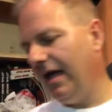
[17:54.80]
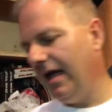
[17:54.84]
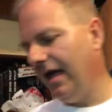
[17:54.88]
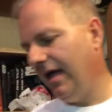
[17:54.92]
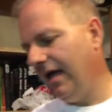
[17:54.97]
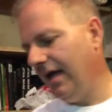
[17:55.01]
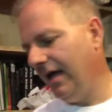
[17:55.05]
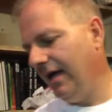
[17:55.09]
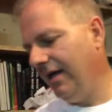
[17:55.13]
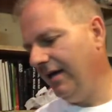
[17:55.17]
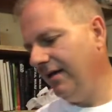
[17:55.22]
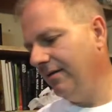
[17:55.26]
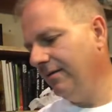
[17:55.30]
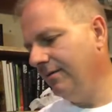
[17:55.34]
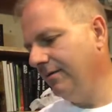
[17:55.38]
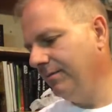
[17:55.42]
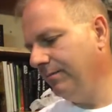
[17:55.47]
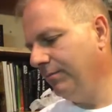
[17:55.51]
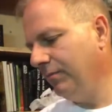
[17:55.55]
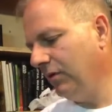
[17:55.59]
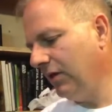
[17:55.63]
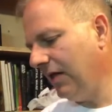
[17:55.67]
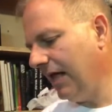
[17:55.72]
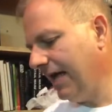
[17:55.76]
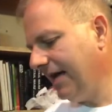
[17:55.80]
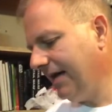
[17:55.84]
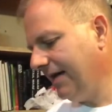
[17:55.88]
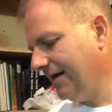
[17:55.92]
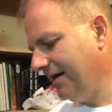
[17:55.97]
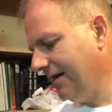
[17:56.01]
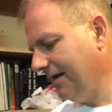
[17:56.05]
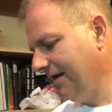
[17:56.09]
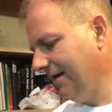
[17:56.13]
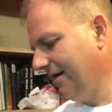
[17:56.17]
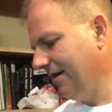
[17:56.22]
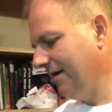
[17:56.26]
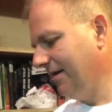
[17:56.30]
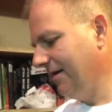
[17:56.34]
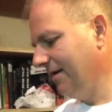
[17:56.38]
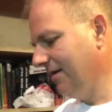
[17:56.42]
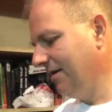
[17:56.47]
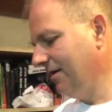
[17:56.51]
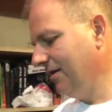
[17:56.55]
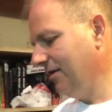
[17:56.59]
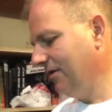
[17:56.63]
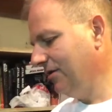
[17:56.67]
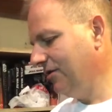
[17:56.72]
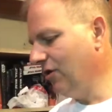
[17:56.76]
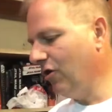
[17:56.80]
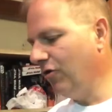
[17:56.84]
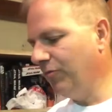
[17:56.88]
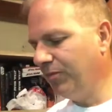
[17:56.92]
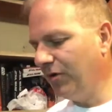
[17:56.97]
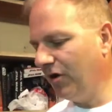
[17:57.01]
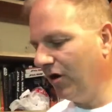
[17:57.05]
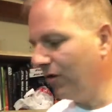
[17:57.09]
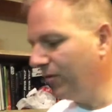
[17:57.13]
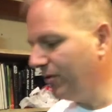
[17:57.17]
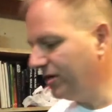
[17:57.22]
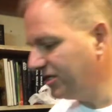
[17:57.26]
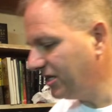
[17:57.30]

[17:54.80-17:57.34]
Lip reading: a blank notebook,